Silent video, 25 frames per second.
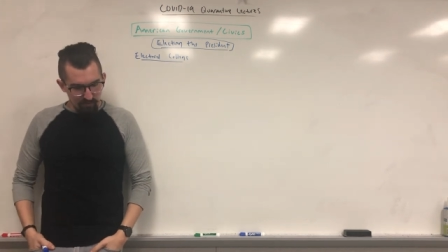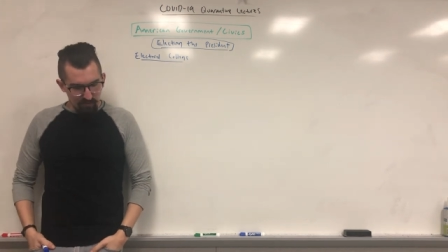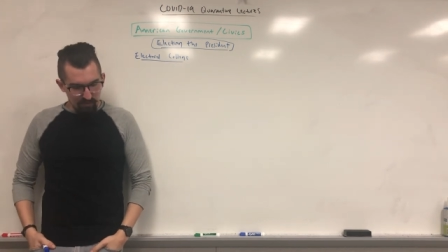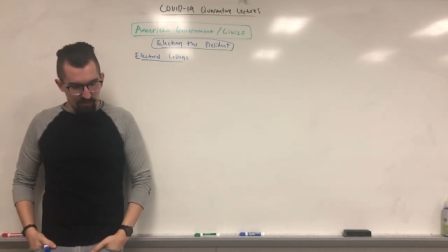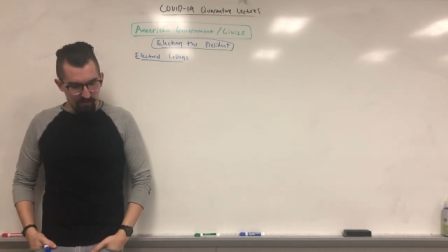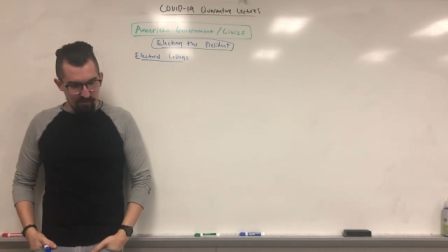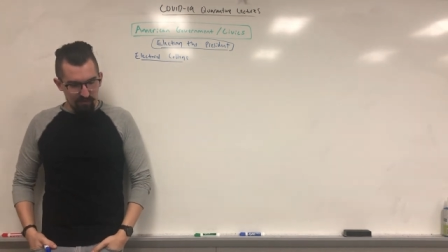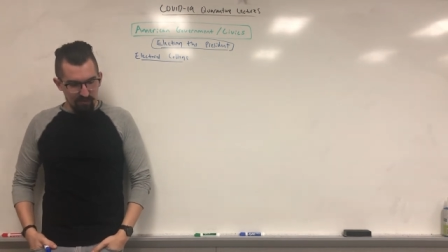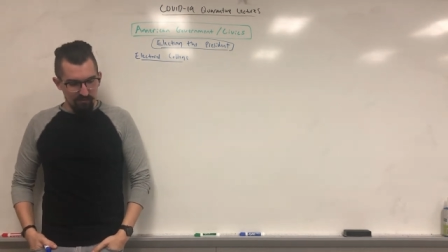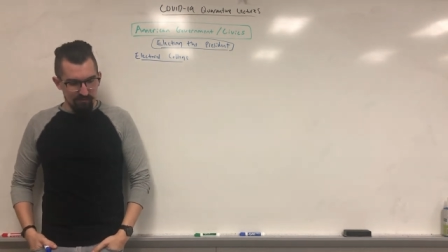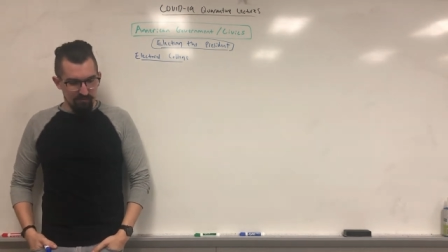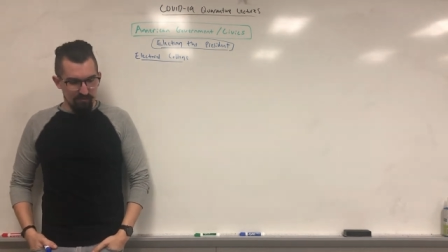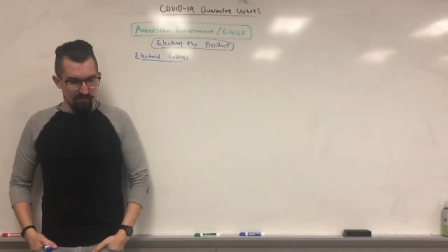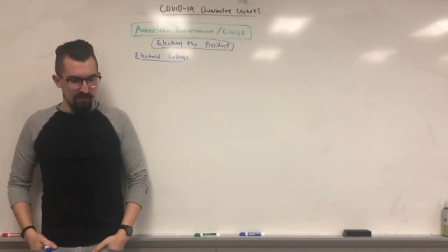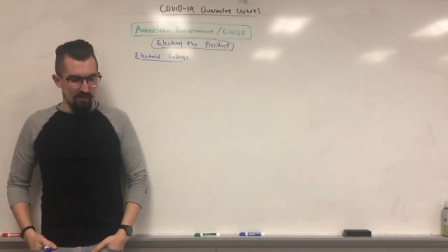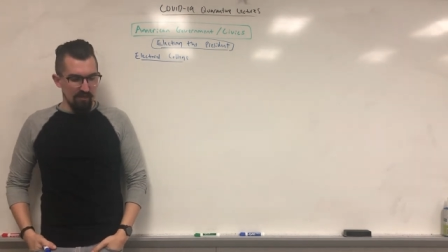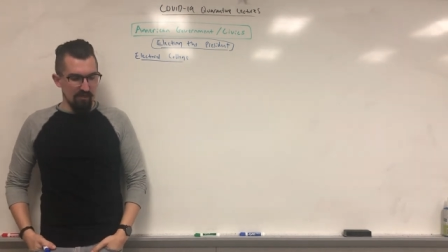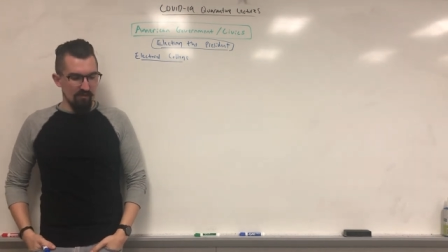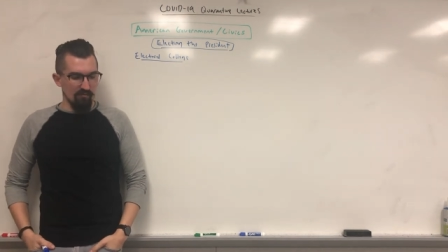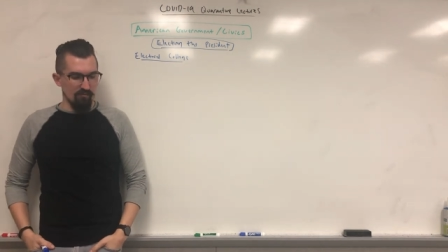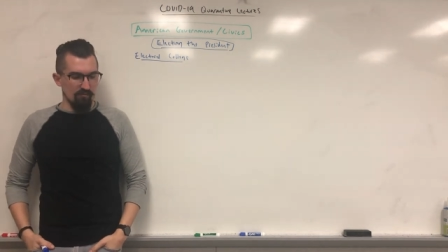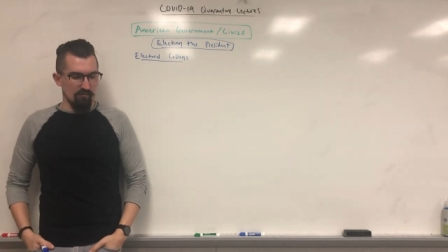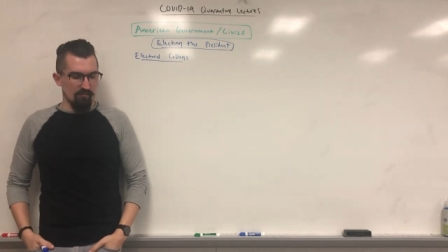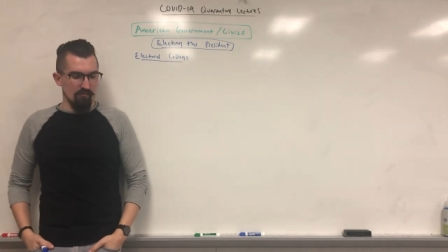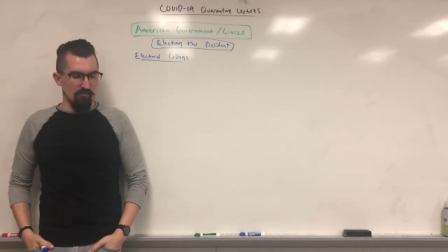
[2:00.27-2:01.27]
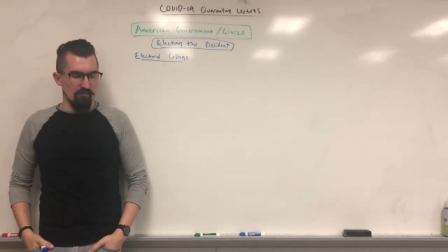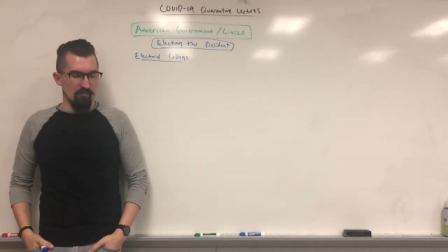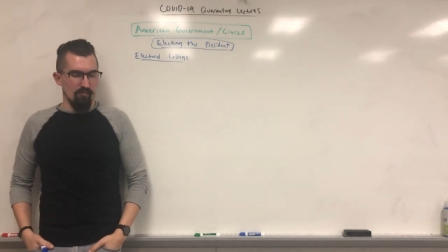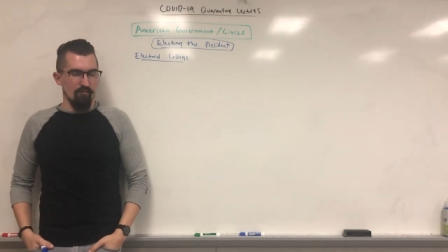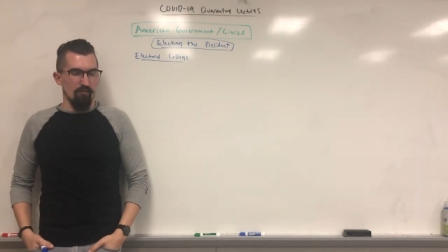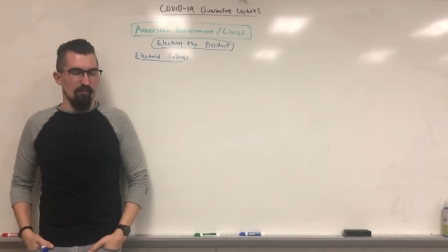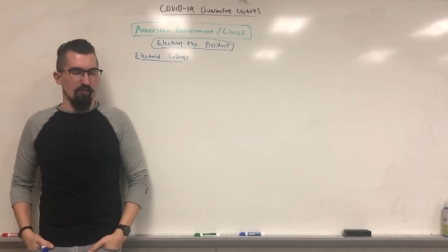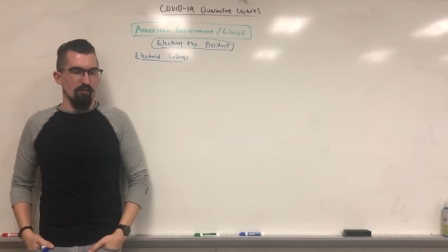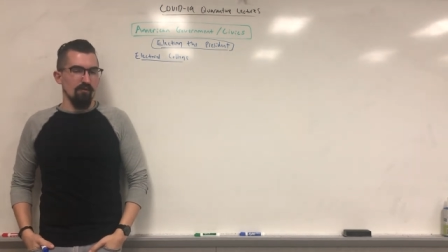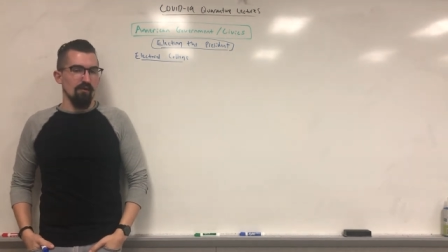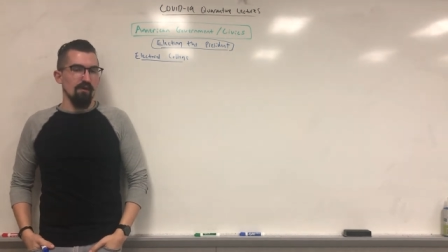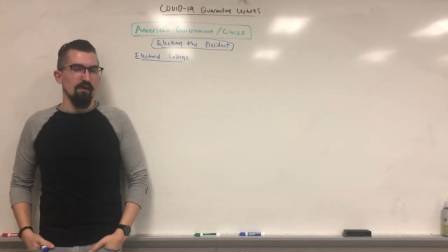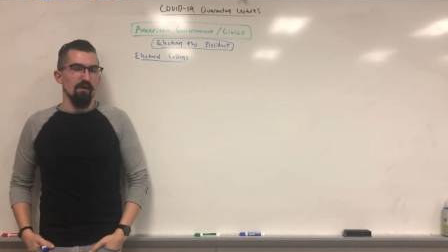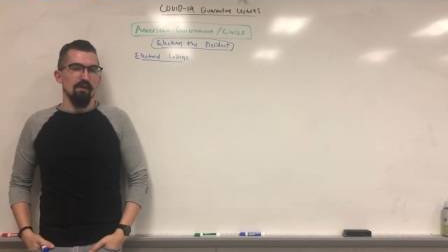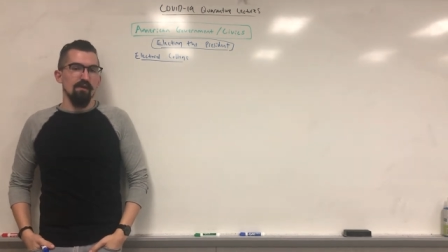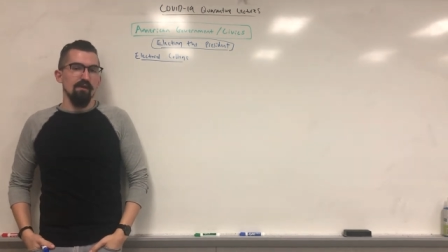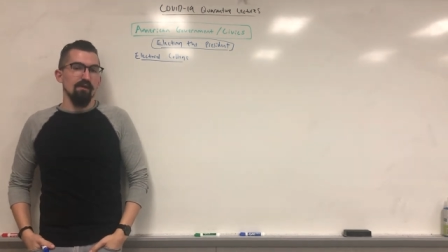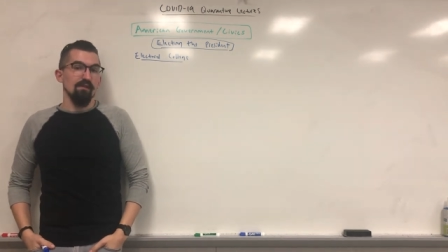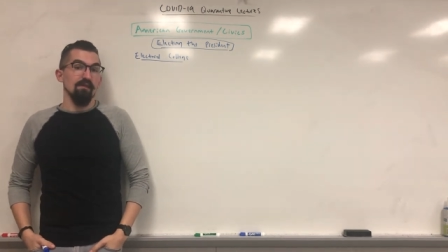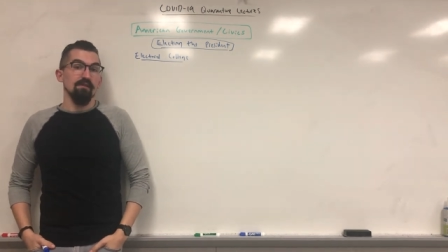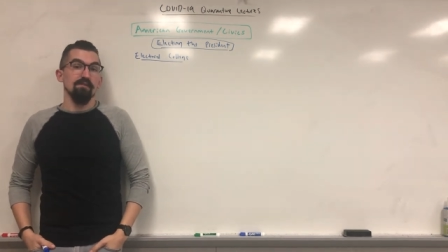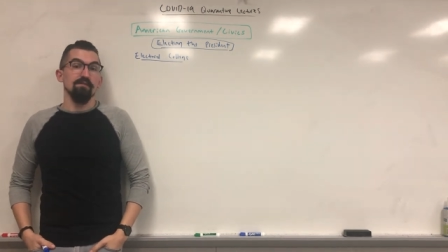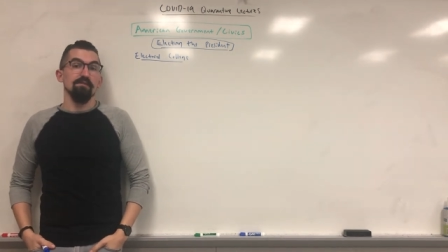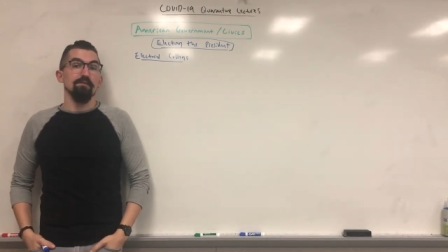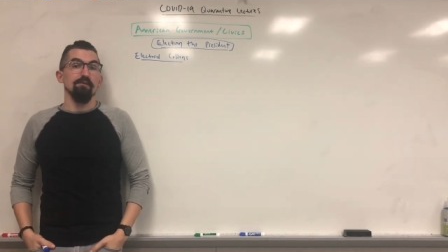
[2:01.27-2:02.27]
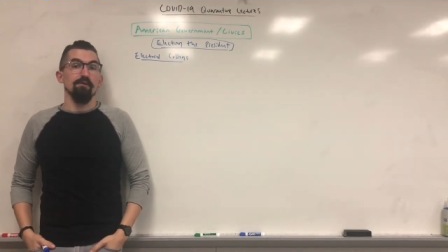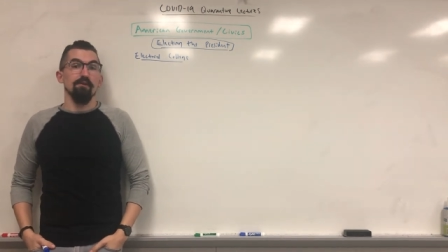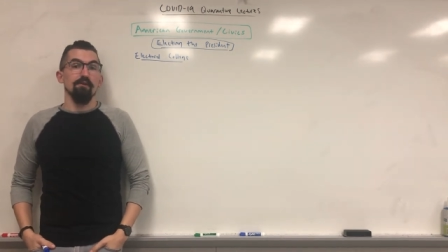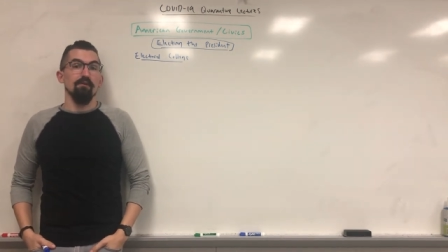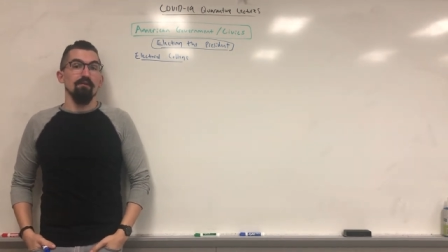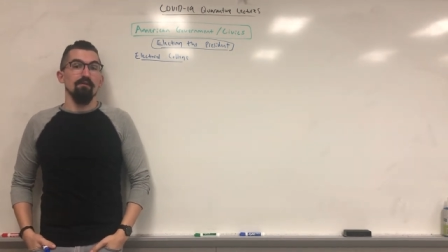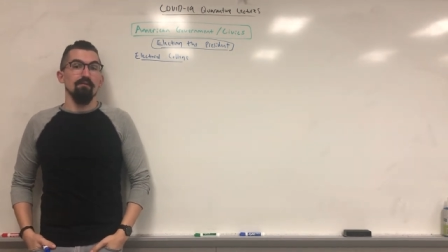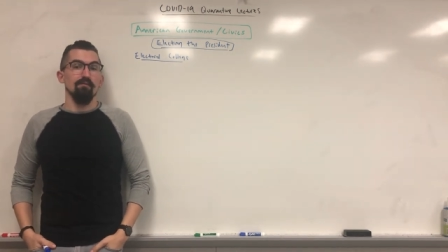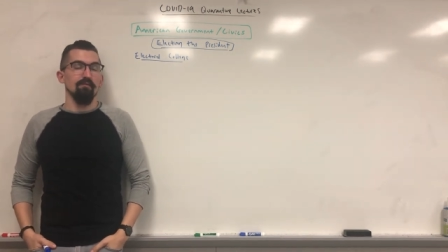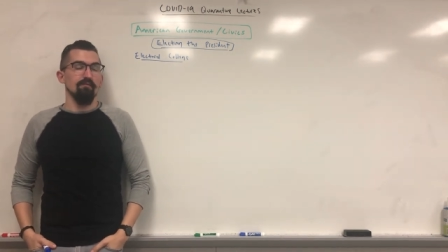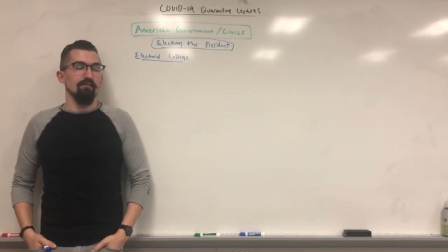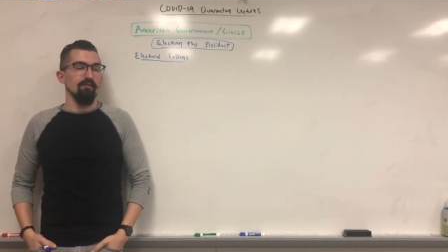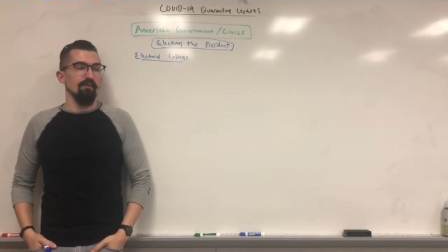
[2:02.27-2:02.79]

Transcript: in that state or more. They still get all of the